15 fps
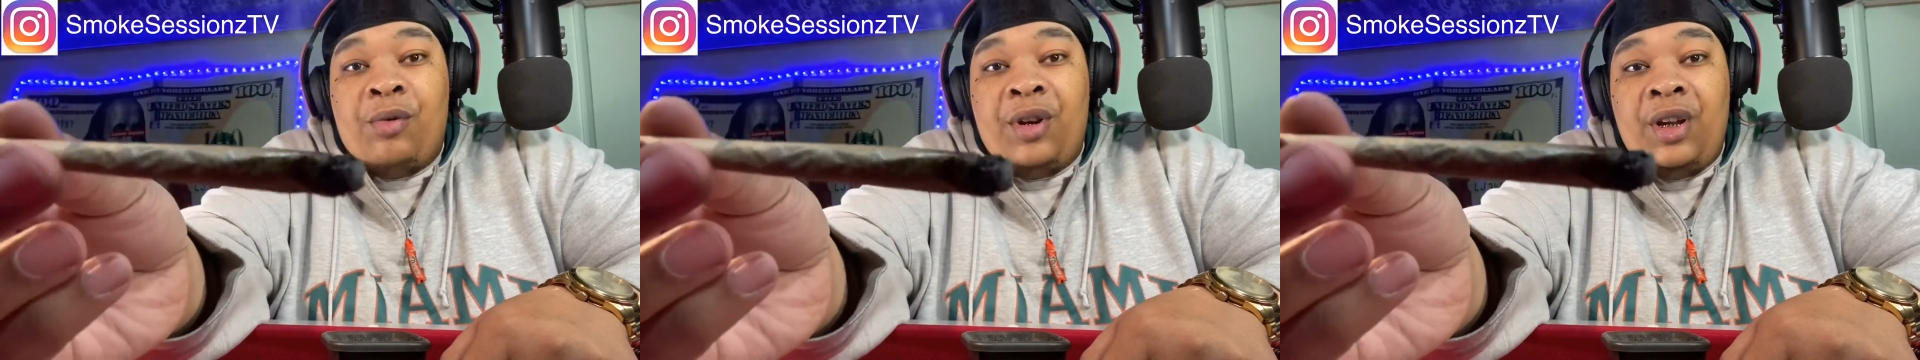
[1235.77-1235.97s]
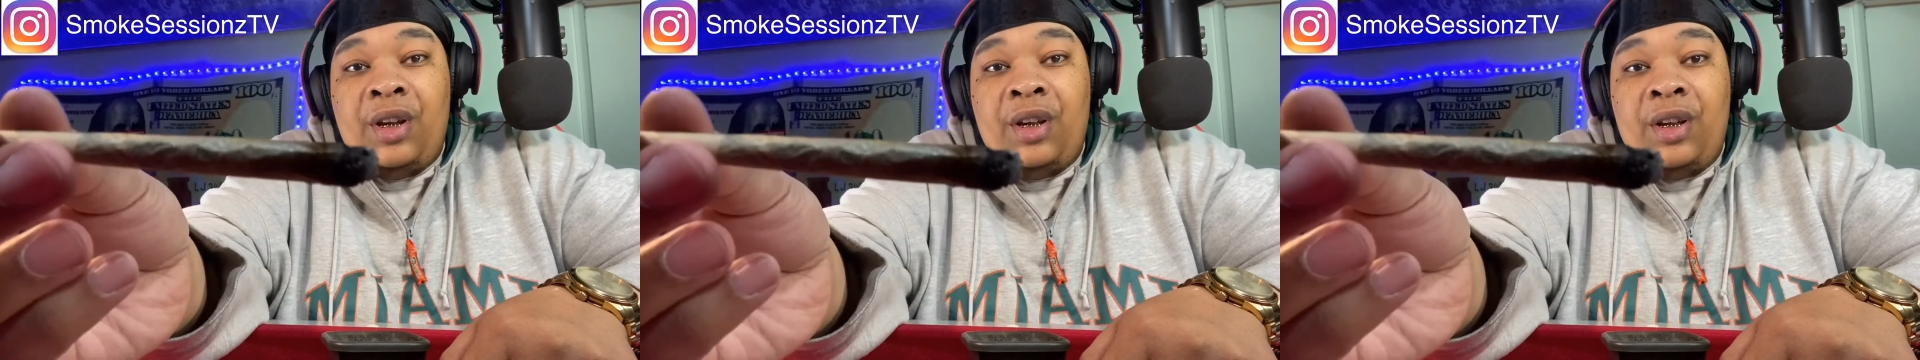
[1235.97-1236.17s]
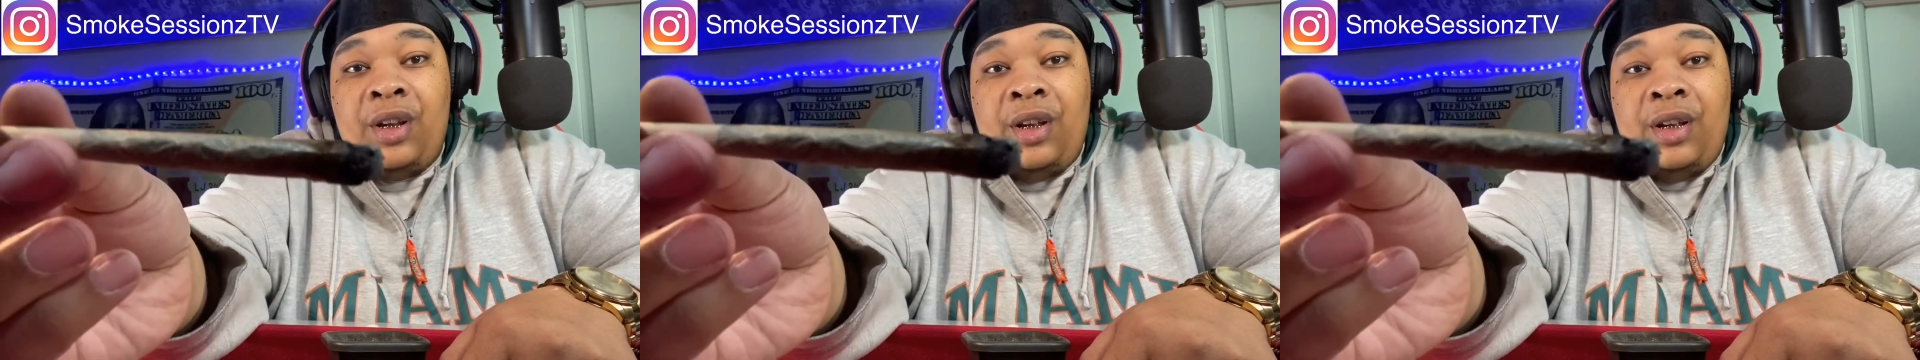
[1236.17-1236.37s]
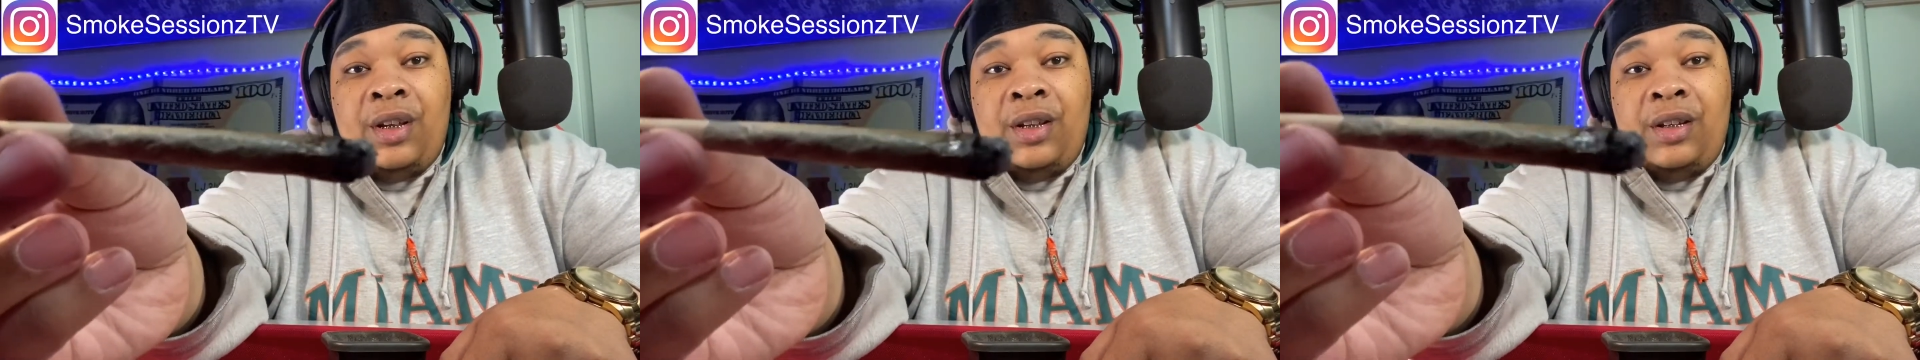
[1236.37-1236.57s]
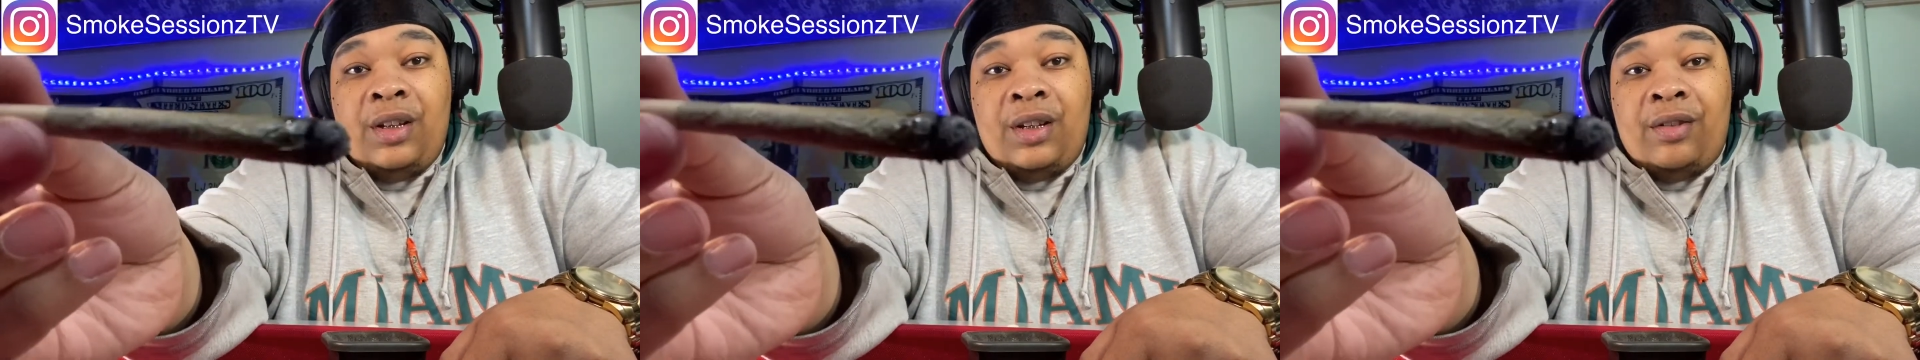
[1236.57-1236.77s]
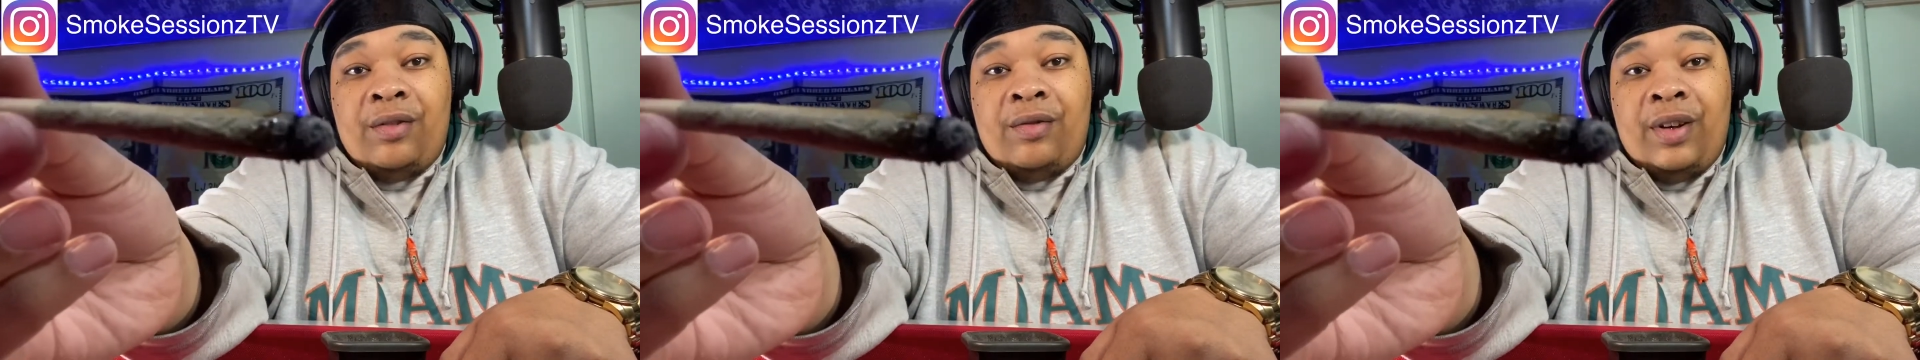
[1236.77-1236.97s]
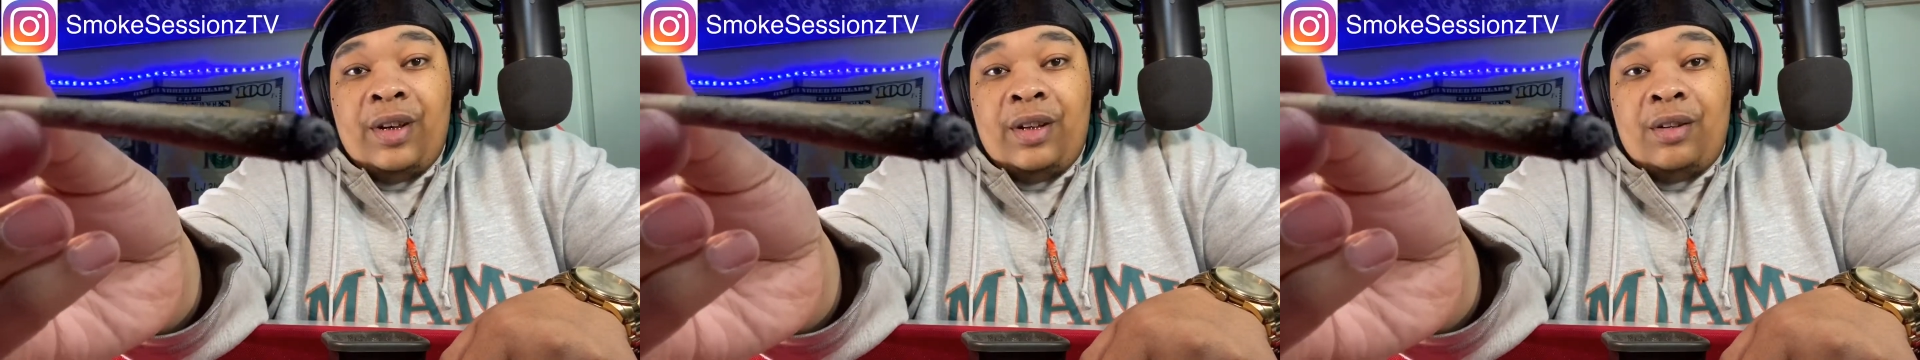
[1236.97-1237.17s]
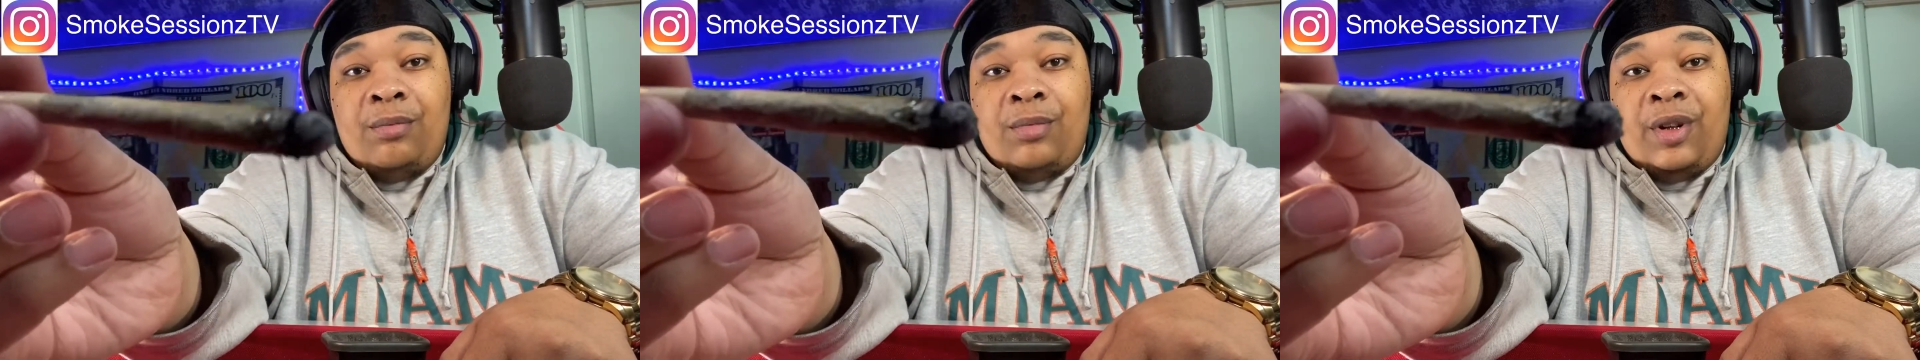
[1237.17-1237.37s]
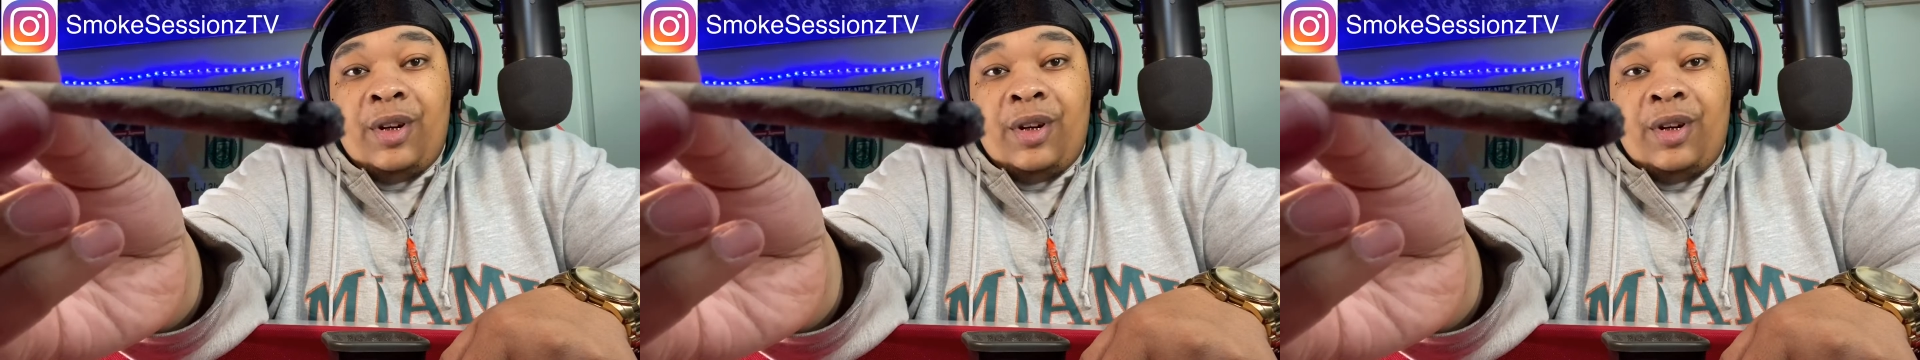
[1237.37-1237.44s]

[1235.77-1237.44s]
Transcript: ring to develop.